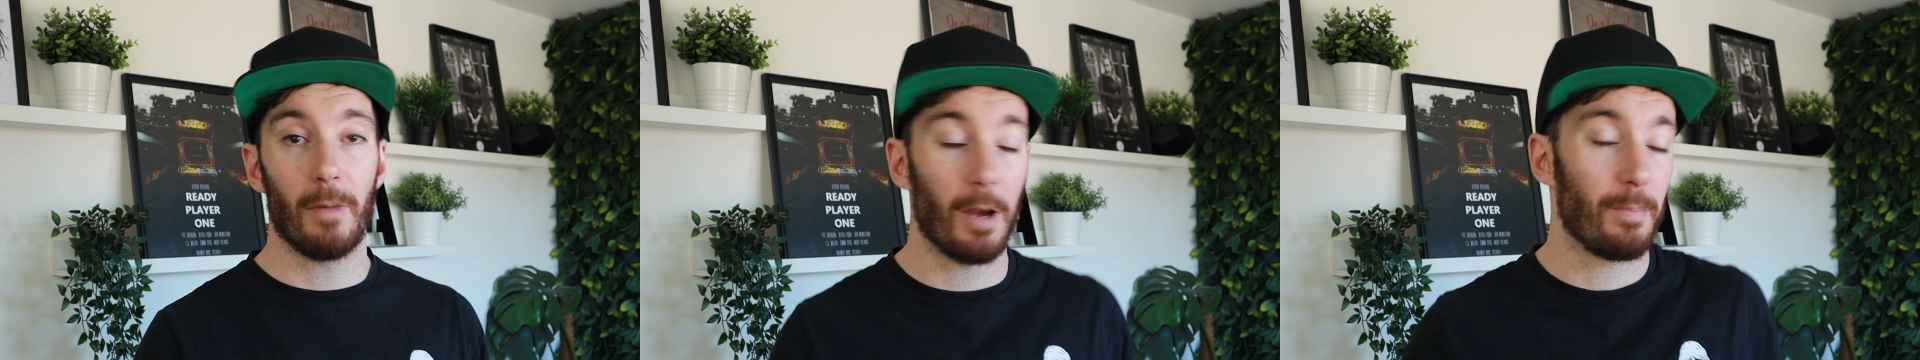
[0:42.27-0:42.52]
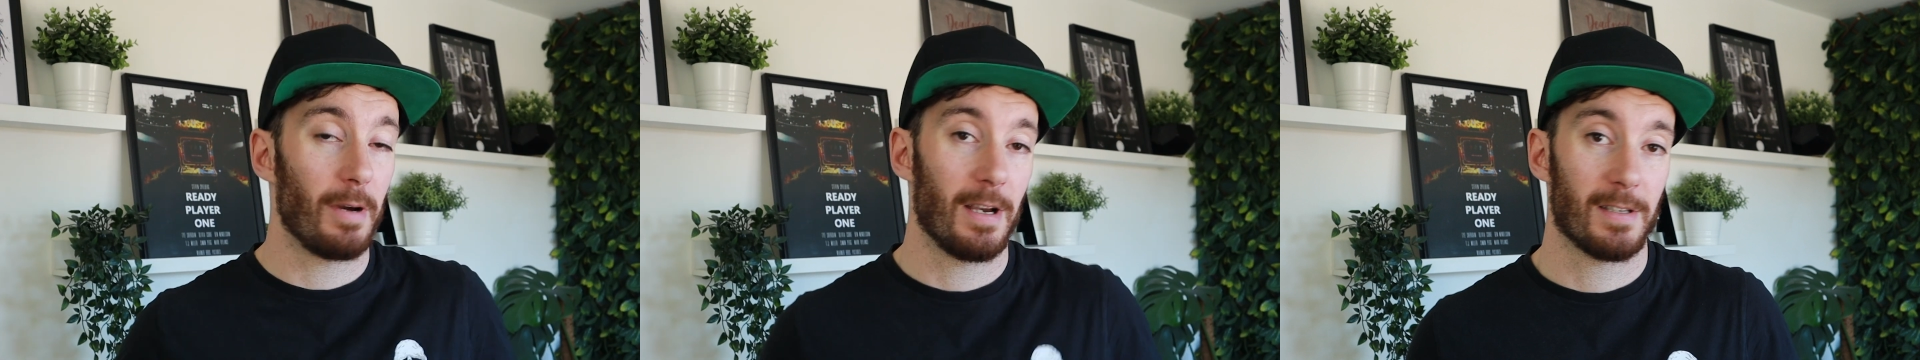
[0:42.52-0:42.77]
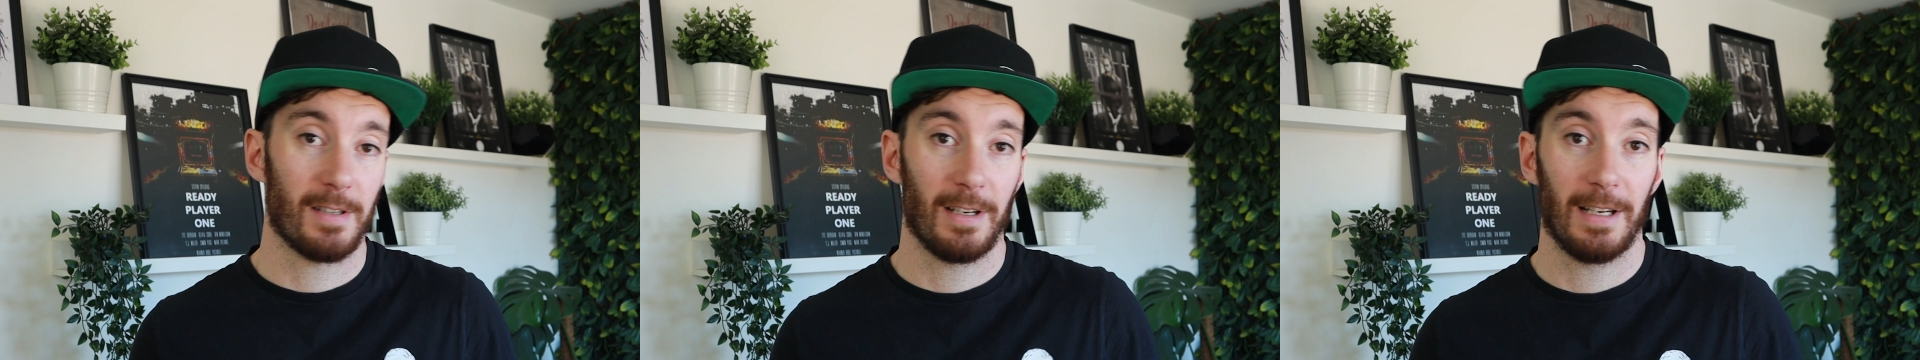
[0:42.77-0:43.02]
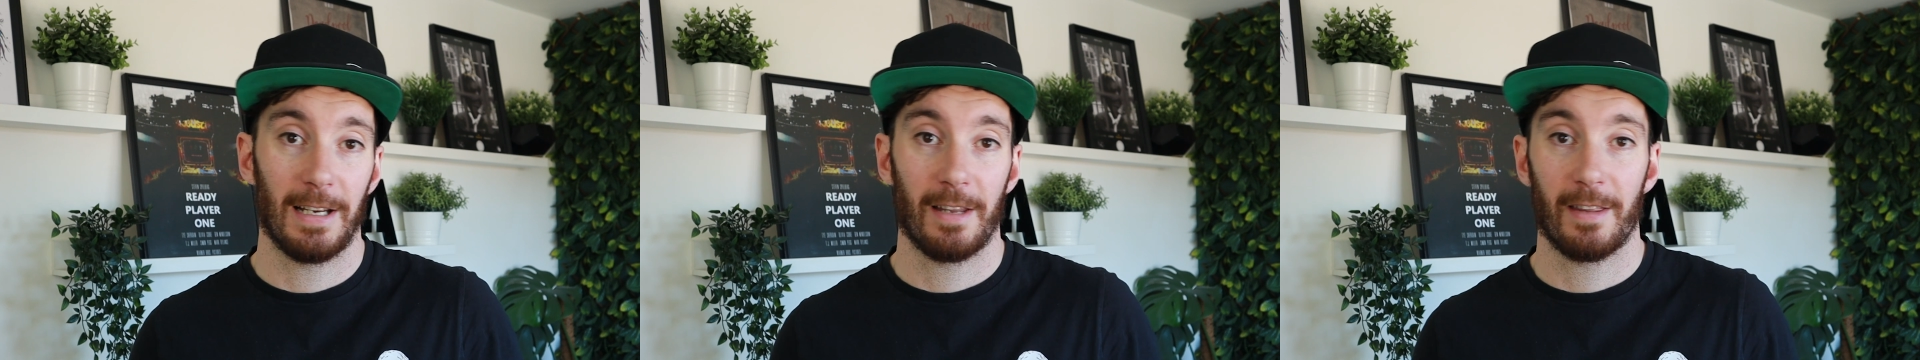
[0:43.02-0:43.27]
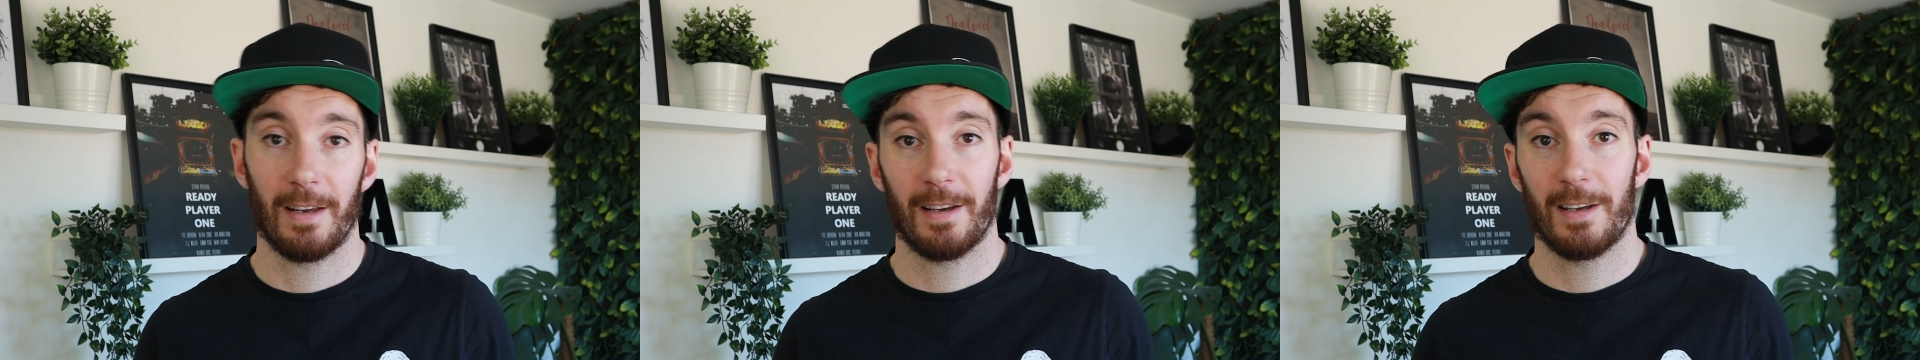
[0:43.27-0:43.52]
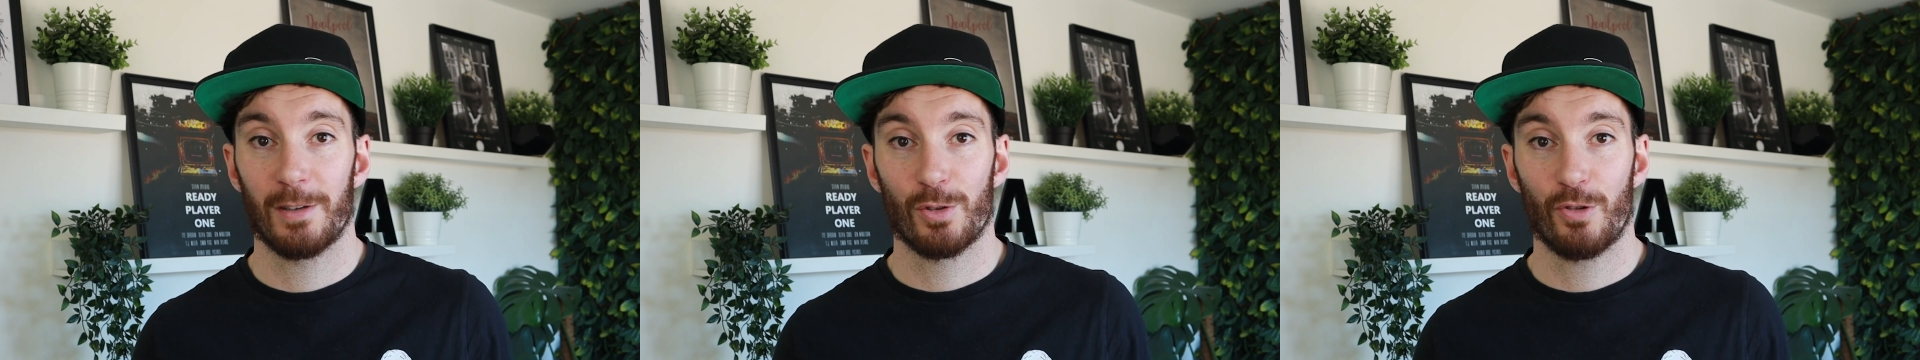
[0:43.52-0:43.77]
I personally think
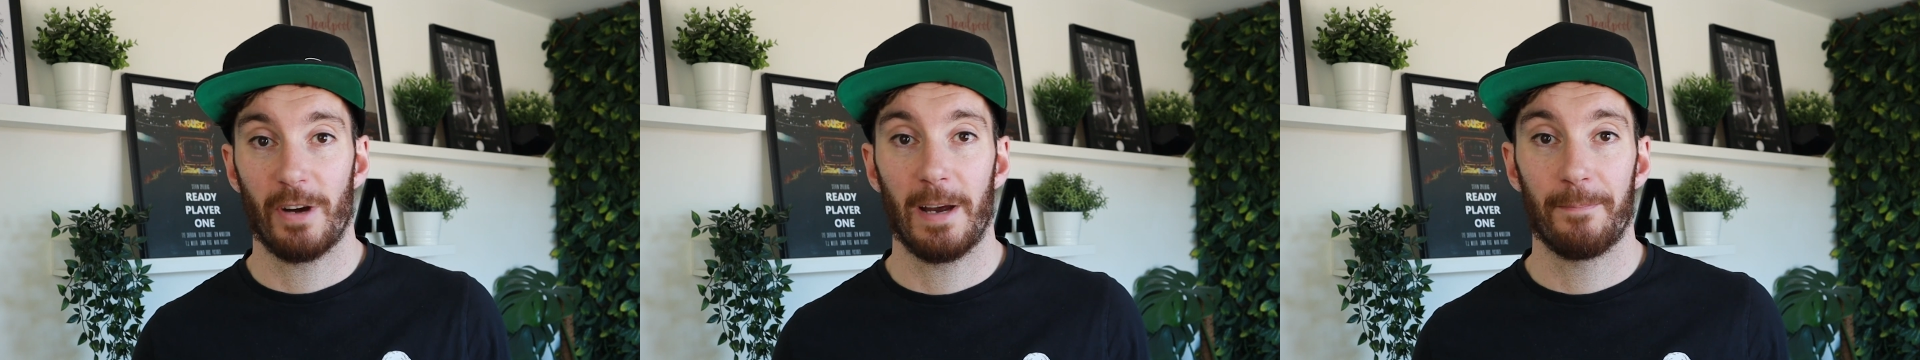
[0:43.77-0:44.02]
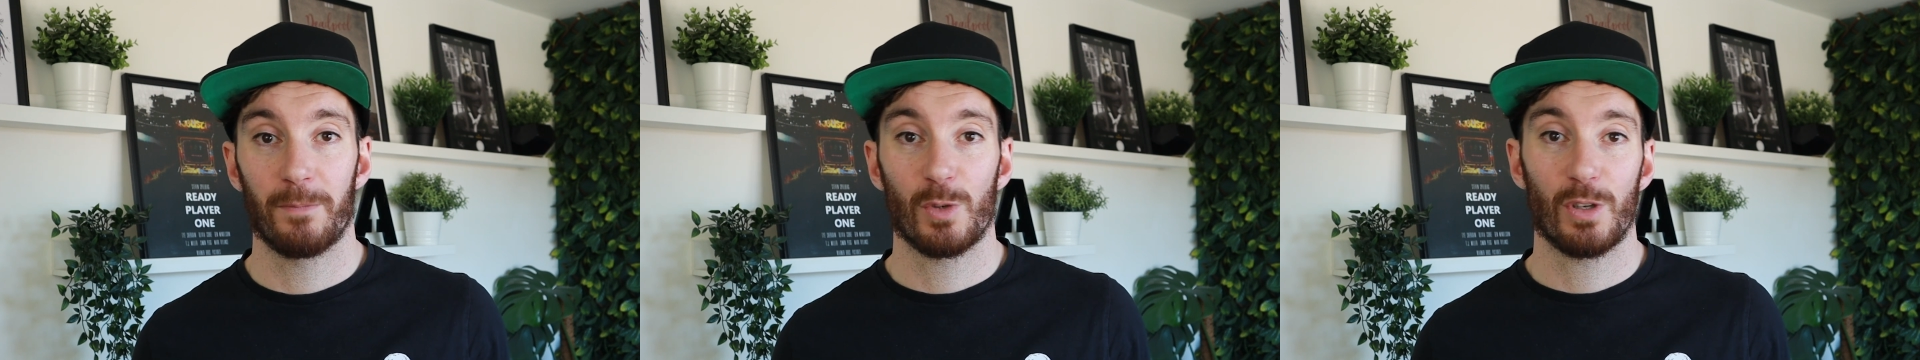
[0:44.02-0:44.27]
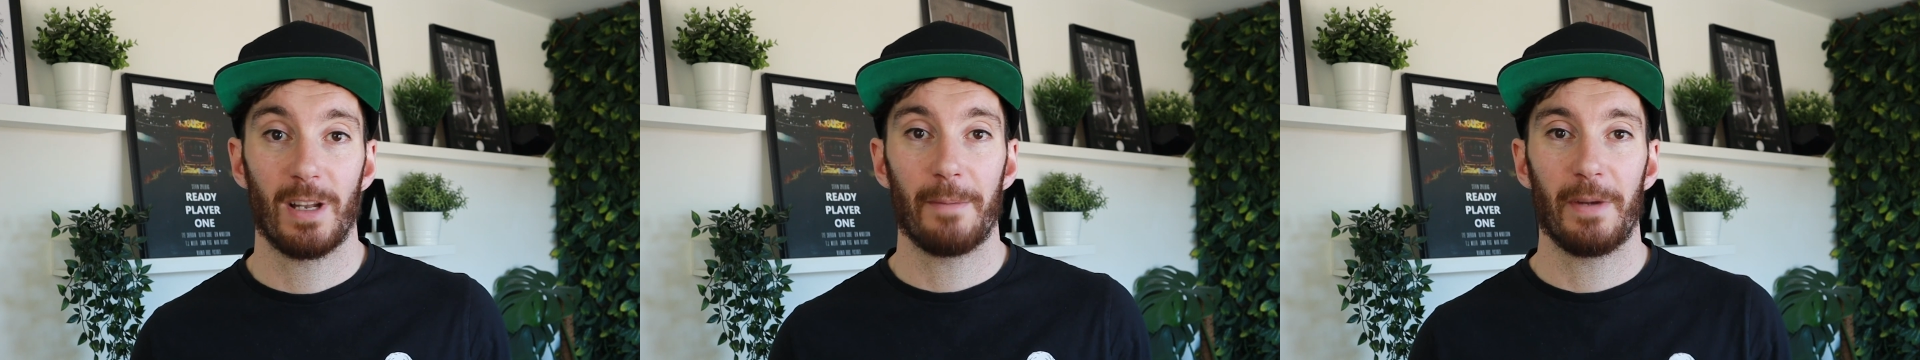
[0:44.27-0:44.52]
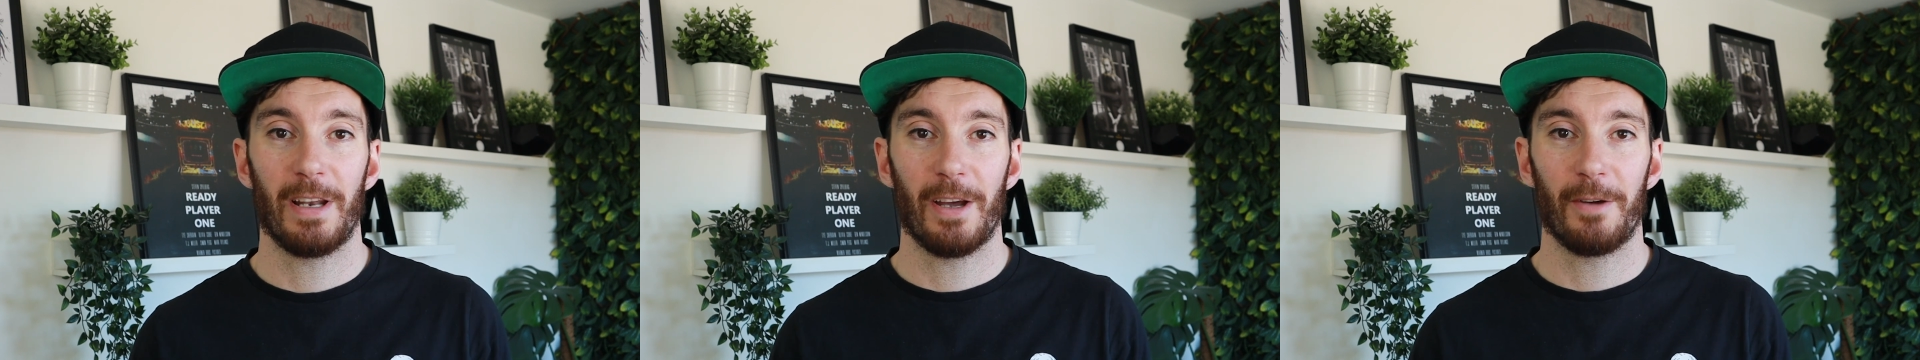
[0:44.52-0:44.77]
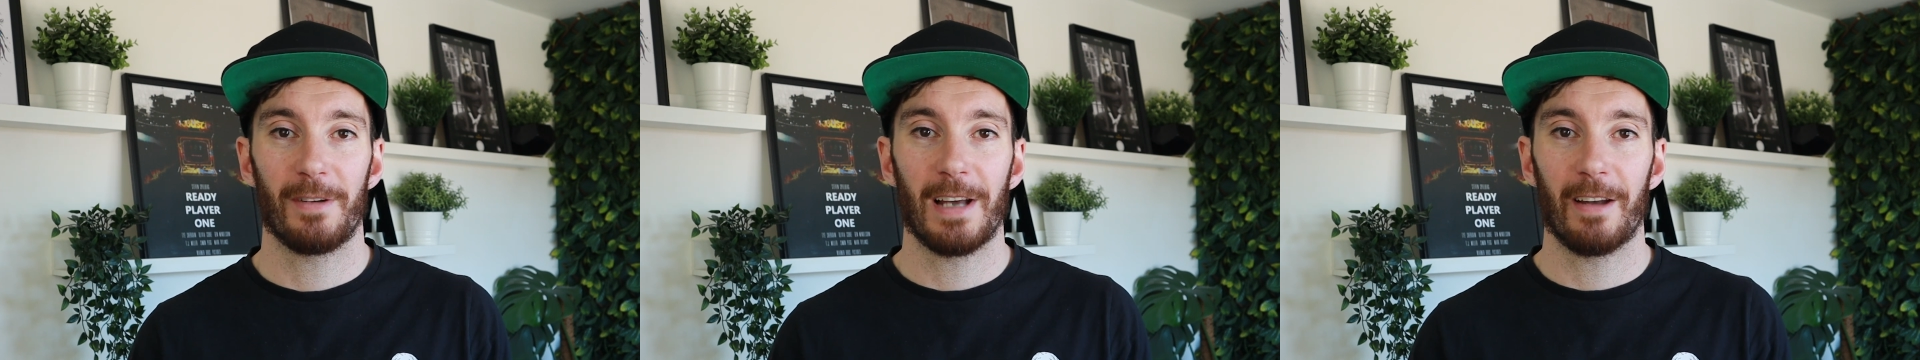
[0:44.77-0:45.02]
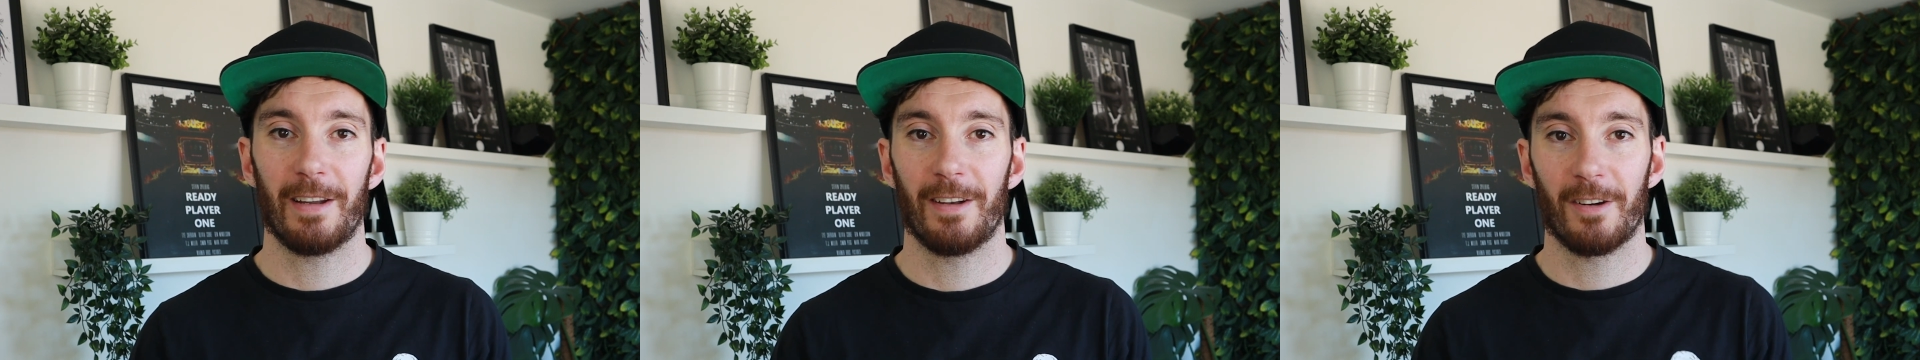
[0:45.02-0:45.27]
it's great. So let me know
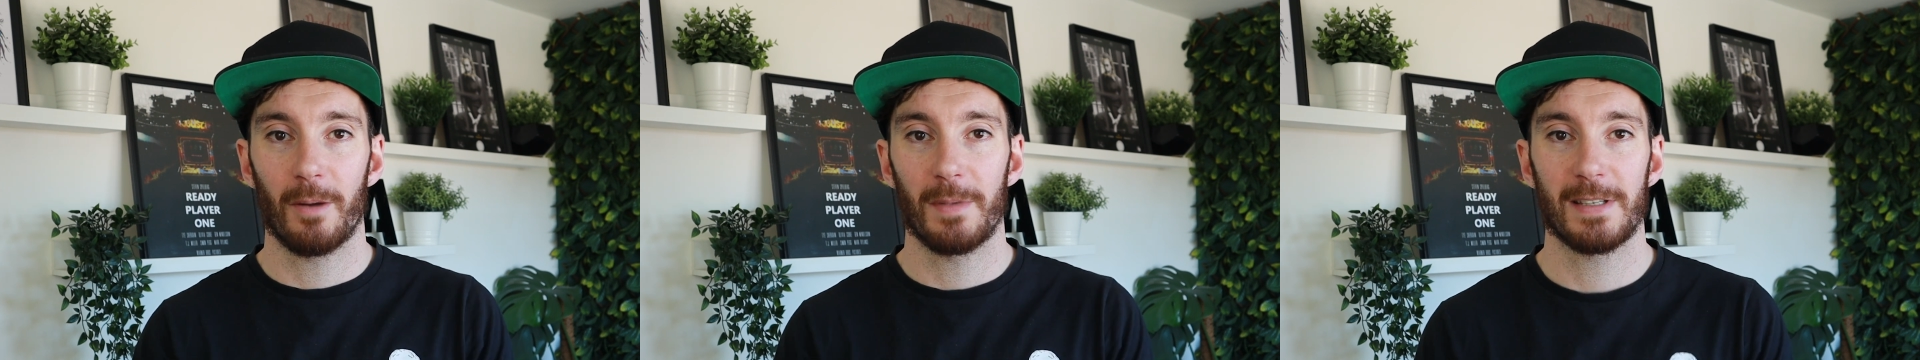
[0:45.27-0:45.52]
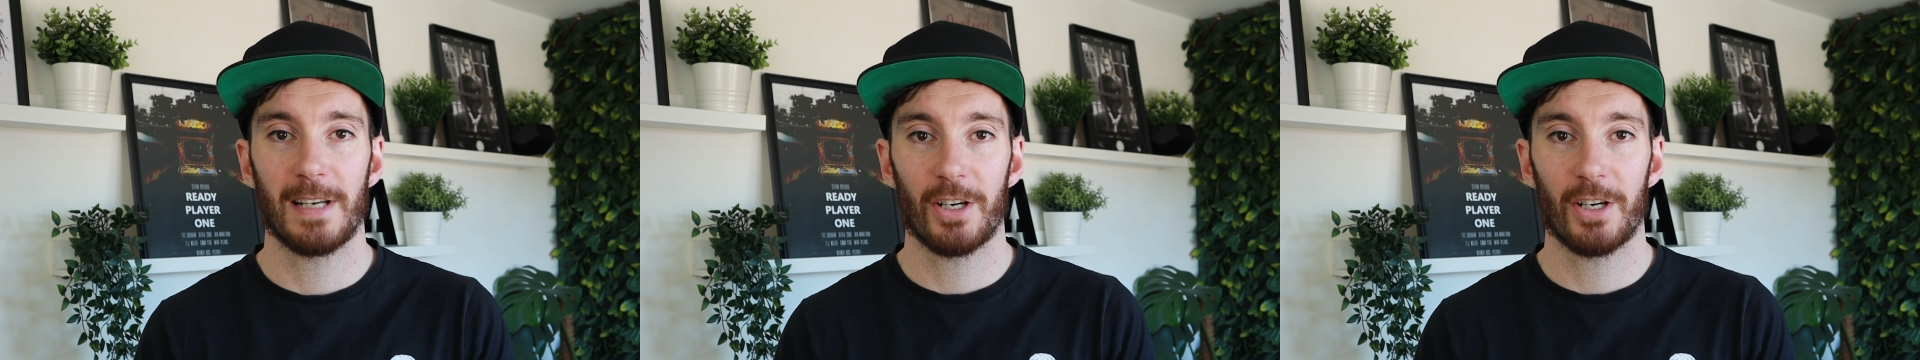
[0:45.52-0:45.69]
down in the comment